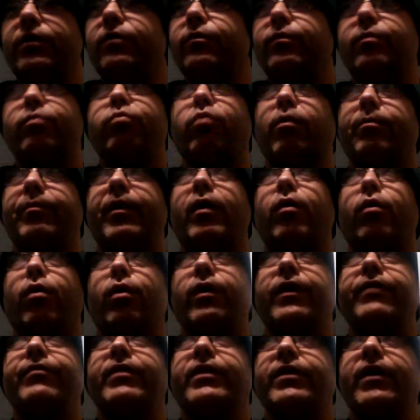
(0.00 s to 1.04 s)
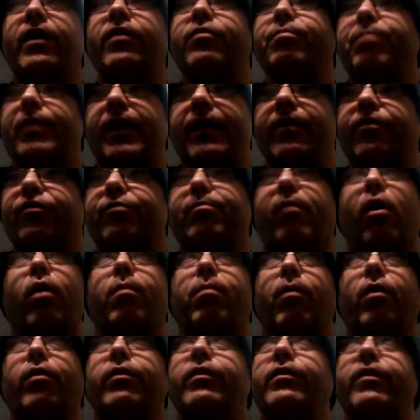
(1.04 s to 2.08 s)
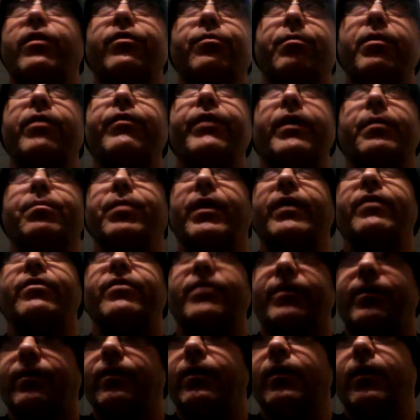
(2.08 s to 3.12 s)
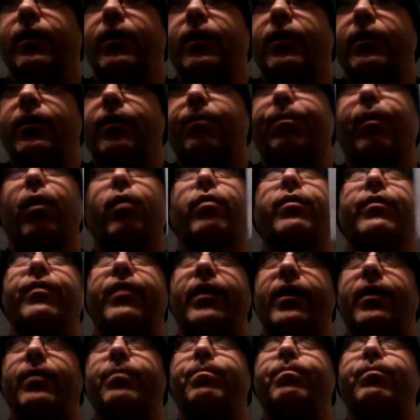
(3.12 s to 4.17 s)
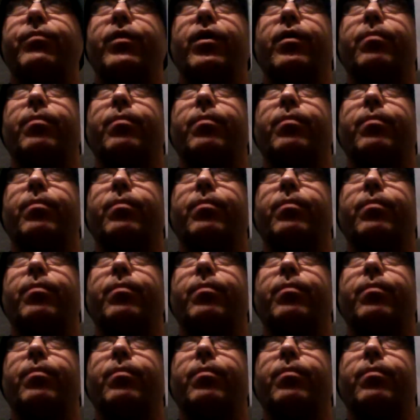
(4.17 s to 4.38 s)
too, Romero even does play a small part in this movie. He plays the part of the